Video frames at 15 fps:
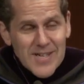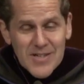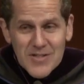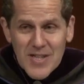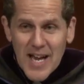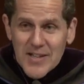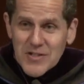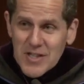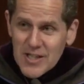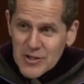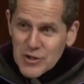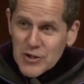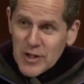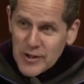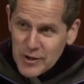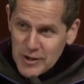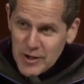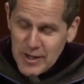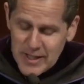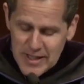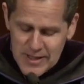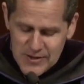Saskia's sugar
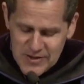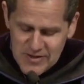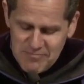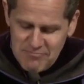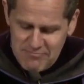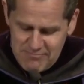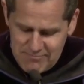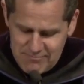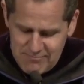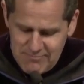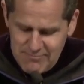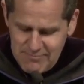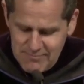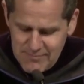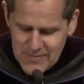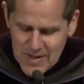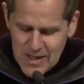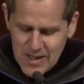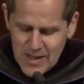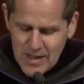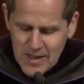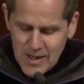cookies,
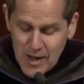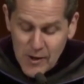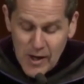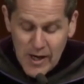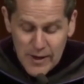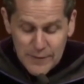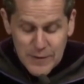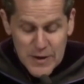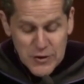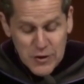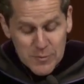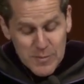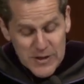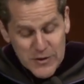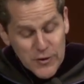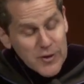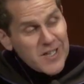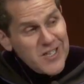our unofficial Mr.